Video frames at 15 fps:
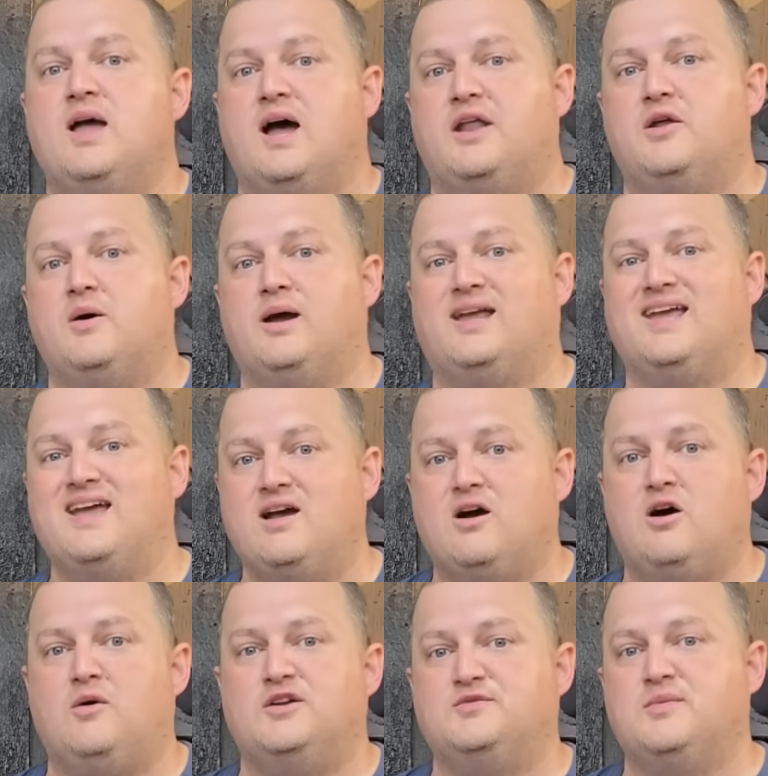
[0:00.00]
I know I can't
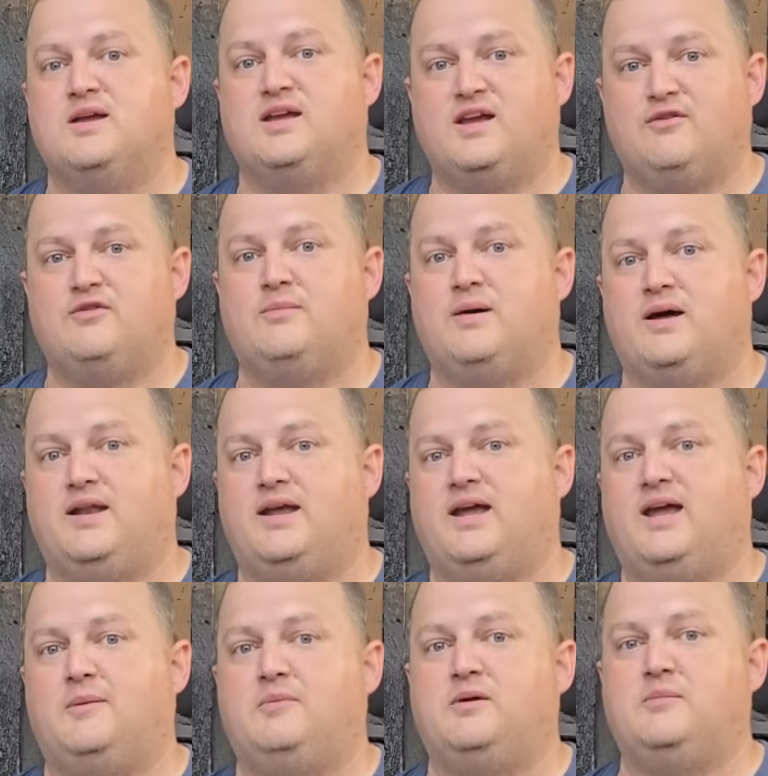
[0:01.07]
always make everybody
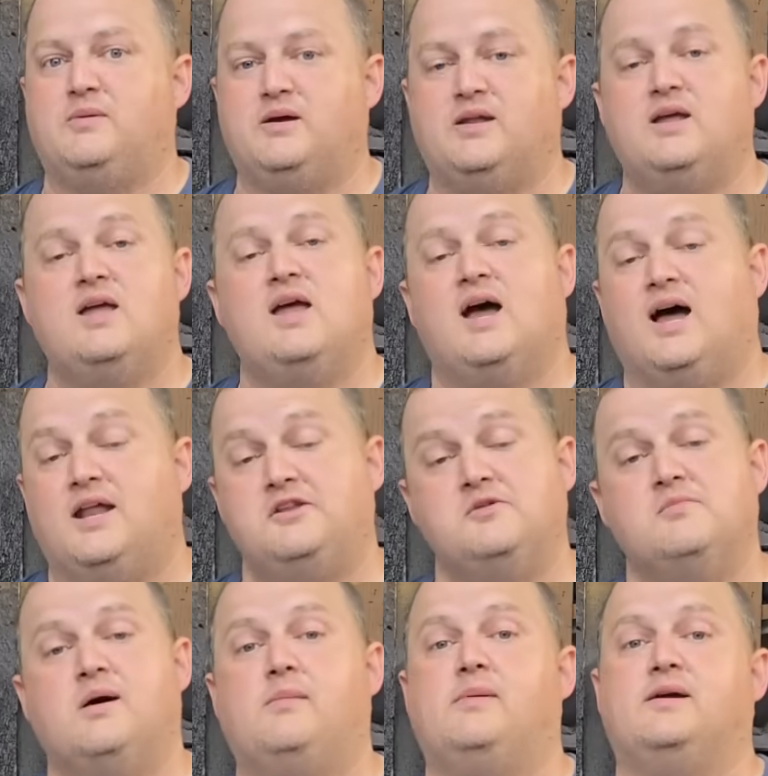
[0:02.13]
happy, but I do
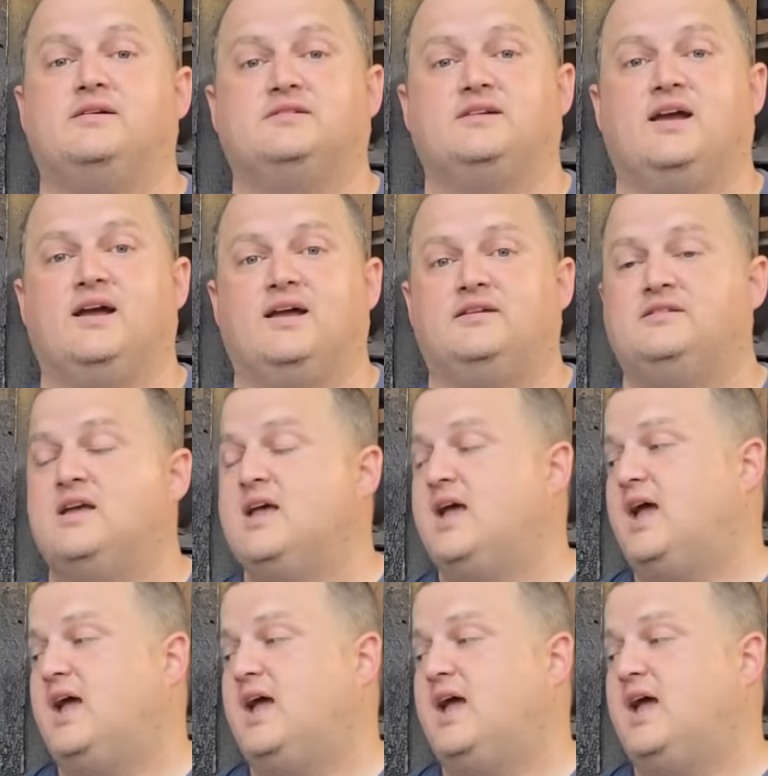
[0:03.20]
my best, guys.